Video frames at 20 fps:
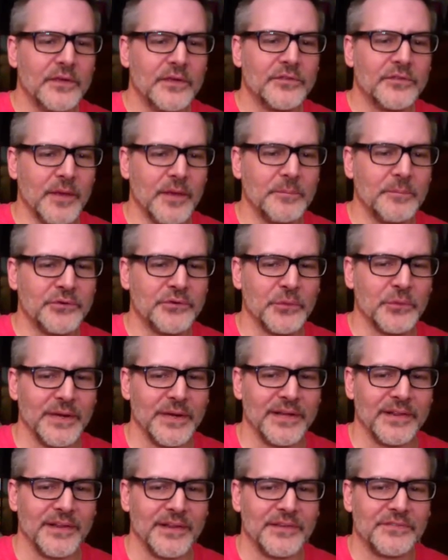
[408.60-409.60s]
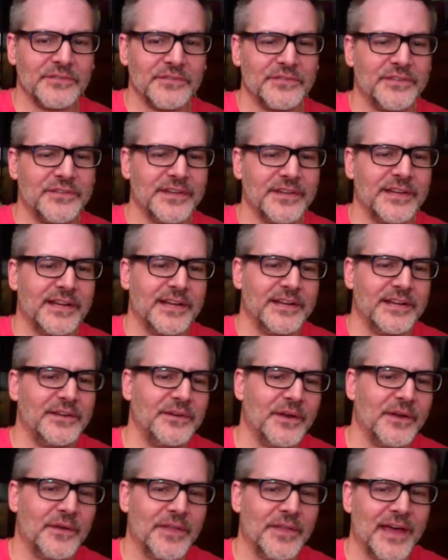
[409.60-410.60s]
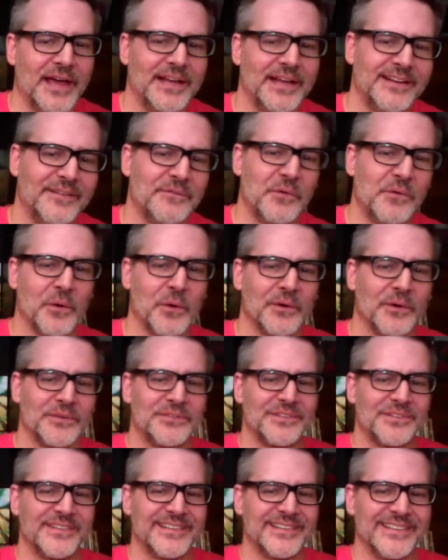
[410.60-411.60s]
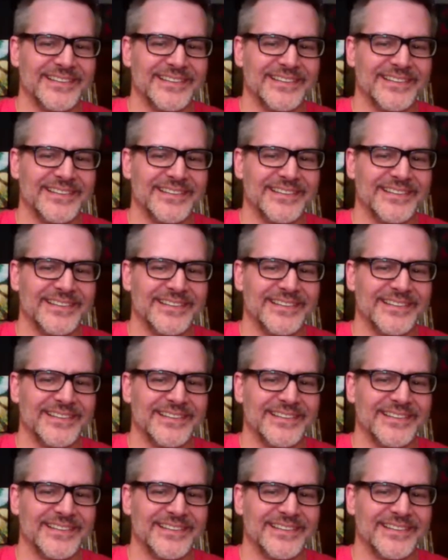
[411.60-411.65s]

some surrealists did it. You know that, of course.